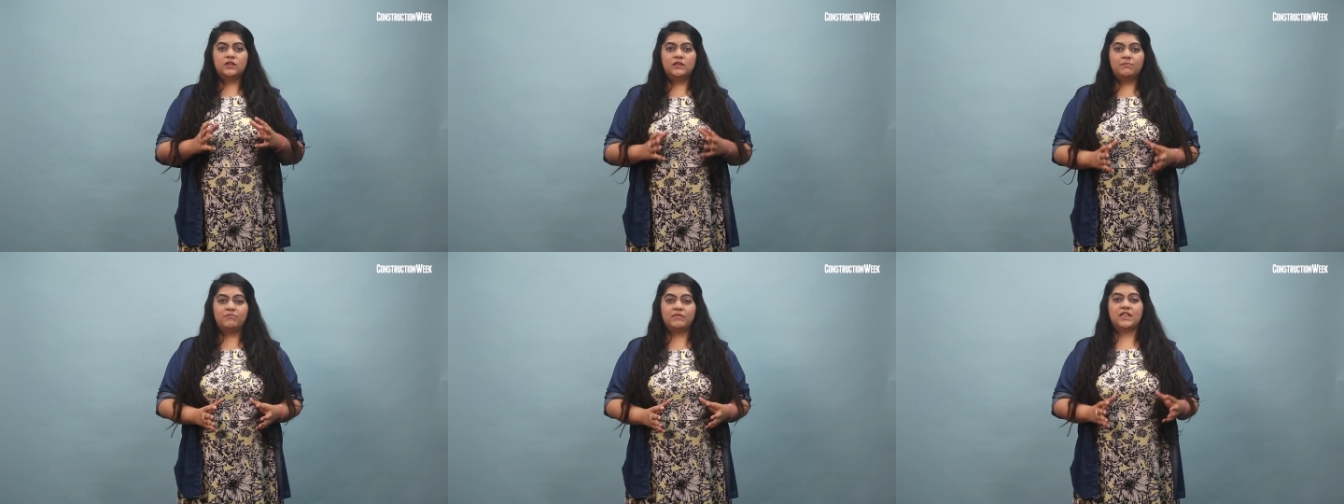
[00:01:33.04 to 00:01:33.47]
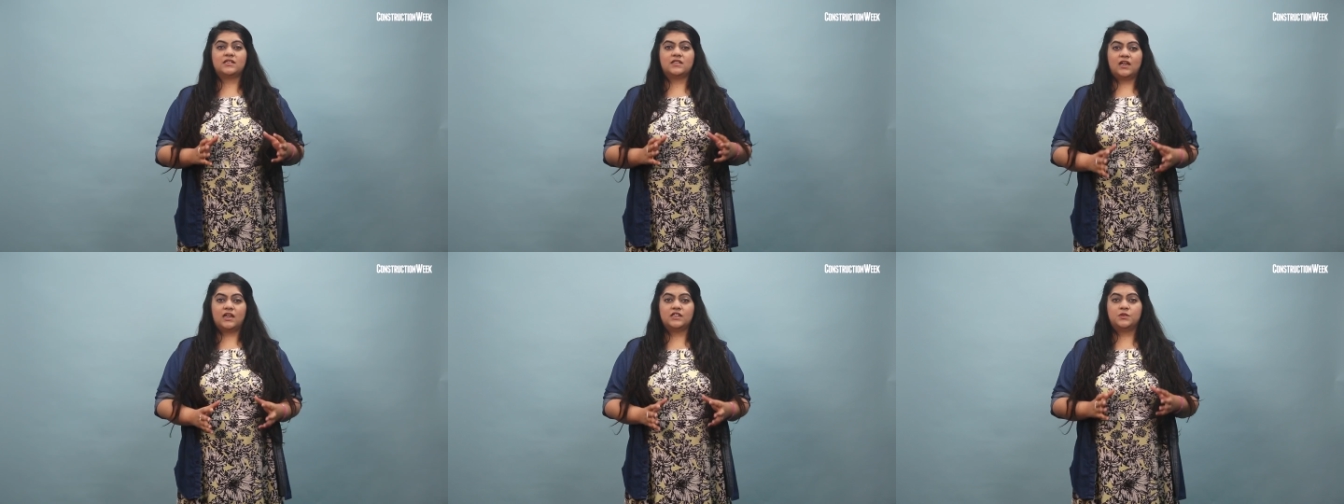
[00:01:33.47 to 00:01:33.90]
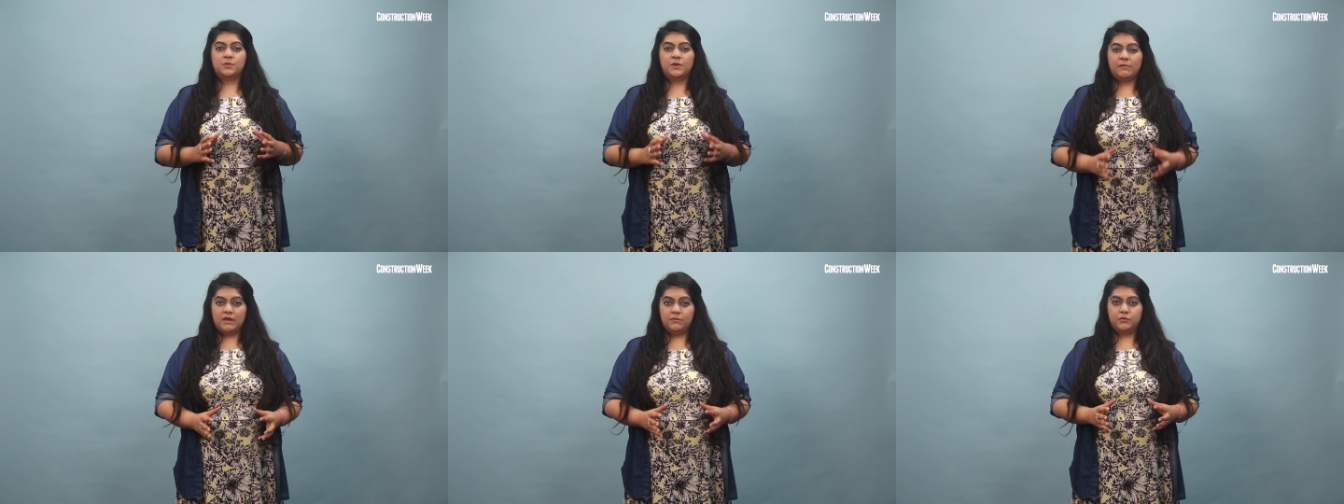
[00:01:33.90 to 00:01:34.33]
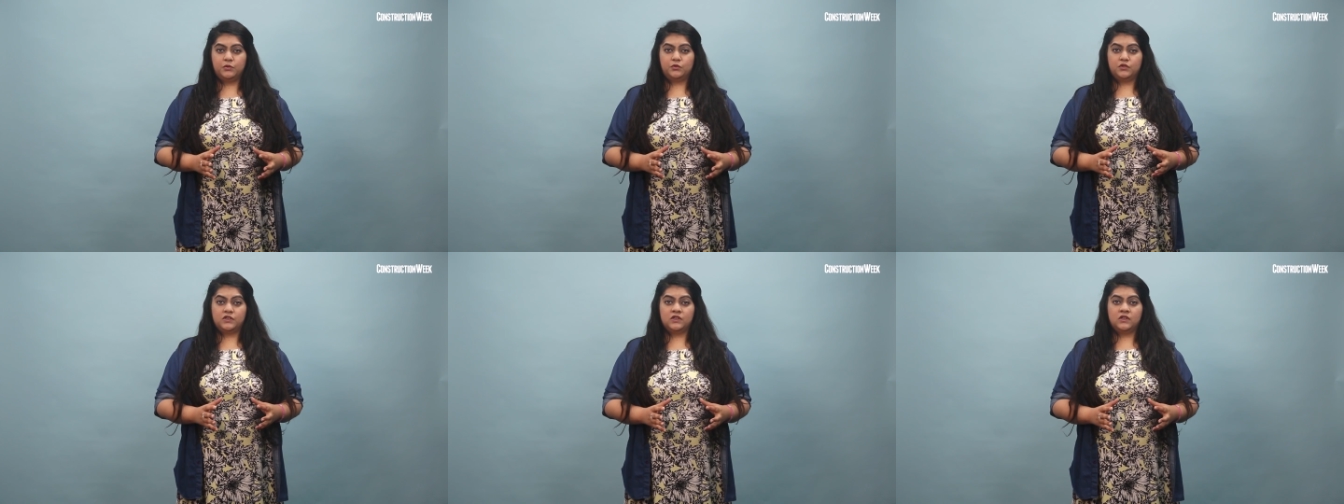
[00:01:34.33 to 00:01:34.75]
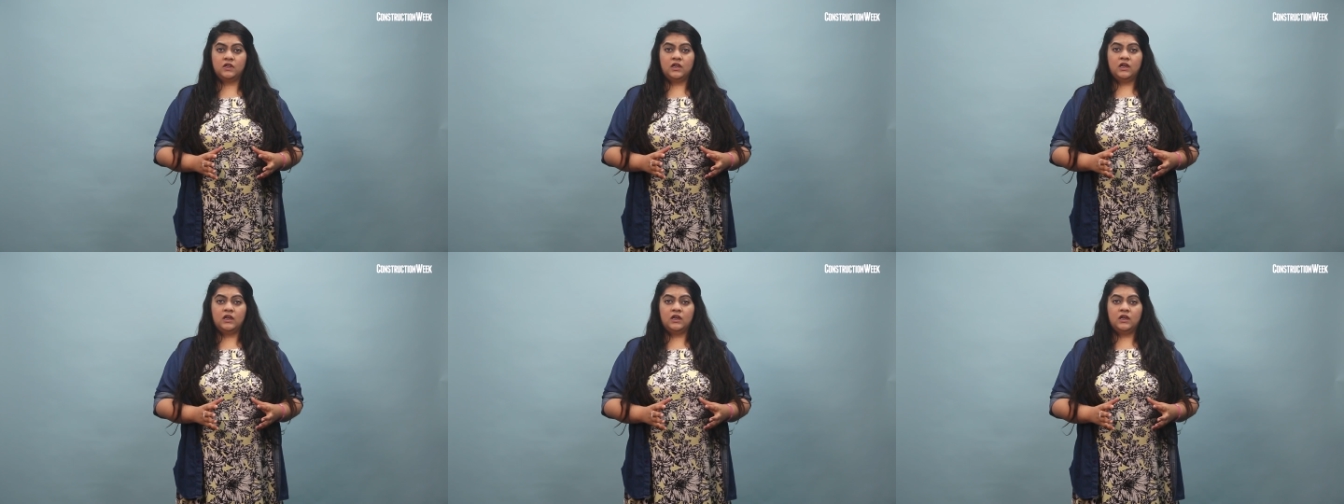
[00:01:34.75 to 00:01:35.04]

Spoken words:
Olympic-sized swimming pools.